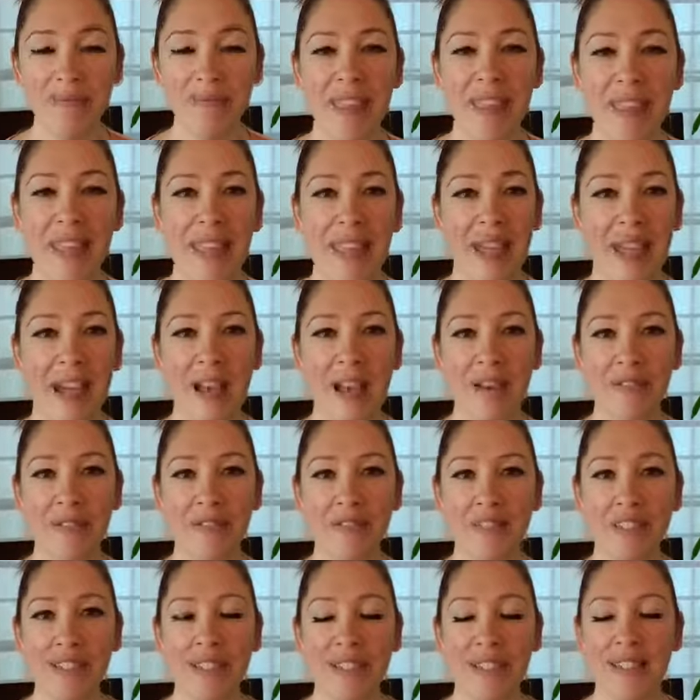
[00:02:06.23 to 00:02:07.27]
they
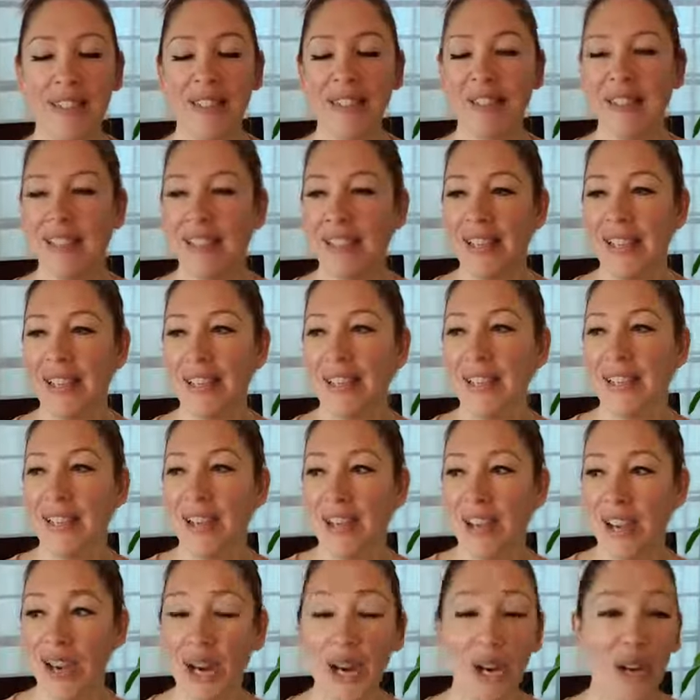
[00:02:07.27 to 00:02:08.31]
have
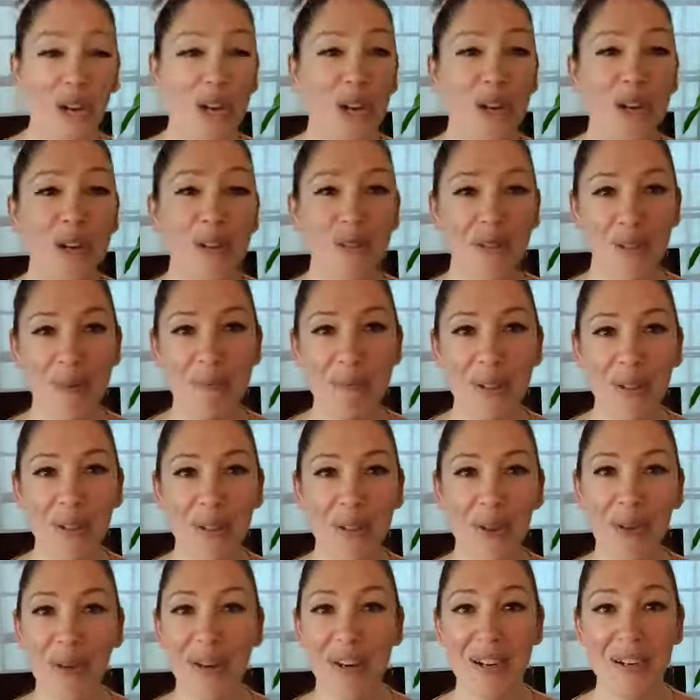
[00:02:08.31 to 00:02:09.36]
heard from the
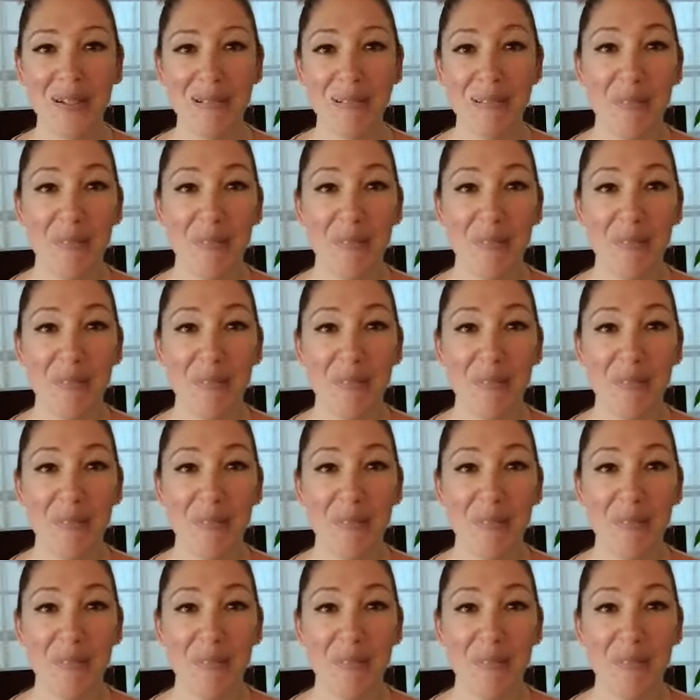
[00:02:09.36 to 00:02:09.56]
Lord